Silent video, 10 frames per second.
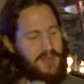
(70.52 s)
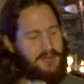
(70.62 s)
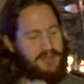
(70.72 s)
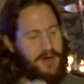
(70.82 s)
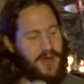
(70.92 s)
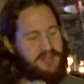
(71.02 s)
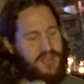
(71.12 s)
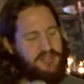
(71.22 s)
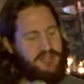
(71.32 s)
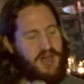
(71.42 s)
So
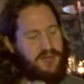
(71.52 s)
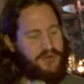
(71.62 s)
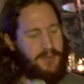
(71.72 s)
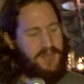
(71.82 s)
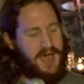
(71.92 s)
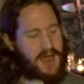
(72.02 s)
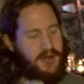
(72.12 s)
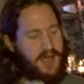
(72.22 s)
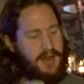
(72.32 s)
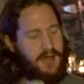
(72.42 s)
it started from there,
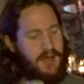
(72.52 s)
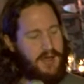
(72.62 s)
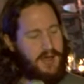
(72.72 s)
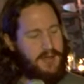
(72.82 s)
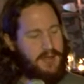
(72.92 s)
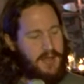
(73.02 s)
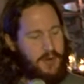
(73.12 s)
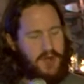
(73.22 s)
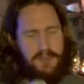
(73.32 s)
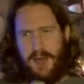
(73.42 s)
and
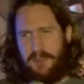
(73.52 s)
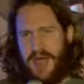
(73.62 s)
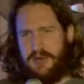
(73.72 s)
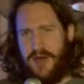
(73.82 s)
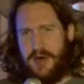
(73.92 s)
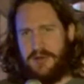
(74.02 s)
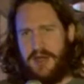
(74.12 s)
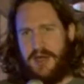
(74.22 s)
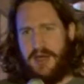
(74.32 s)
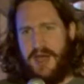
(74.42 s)
with my background
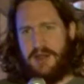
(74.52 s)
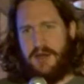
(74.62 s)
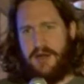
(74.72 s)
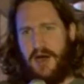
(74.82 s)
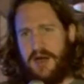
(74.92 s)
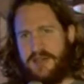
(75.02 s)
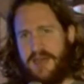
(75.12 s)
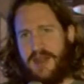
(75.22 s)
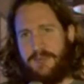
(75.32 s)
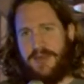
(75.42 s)
at an art
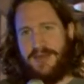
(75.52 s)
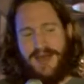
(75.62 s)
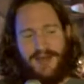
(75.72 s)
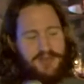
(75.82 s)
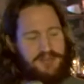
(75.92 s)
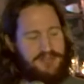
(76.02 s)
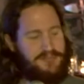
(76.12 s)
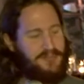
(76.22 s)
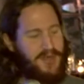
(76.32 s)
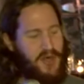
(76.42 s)
academy, I just
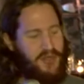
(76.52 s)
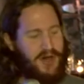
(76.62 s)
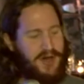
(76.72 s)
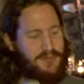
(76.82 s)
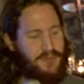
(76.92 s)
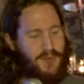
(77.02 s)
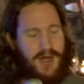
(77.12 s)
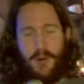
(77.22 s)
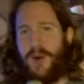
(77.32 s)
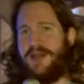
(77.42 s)
thought,
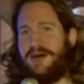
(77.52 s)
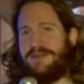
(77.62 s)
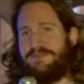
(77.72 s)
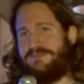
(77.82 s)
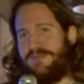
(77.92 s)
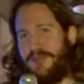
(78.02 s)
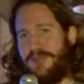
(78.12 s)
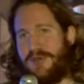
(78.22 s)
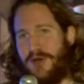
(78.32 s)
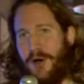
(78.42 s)
well, why not
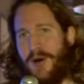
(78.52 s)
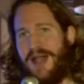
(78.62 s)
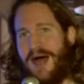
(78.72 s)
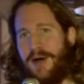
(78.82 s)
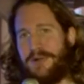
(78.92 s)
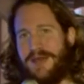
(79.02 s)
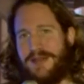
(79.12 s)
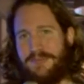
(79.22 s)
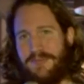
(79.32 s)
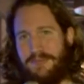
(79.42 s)
go all out
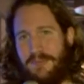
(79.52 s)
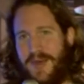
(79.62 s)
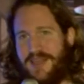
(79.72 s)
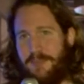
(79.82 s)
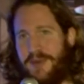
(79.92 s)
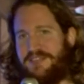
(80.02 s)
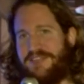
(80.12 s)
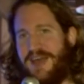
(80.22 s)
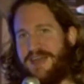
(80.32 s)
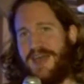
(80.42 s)
and make the best
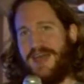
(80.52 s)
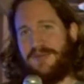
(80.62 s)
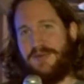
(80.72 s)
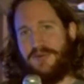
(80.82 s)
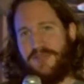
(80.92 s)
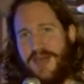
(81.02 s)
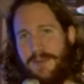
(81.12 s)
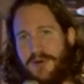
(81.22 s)
I can of the game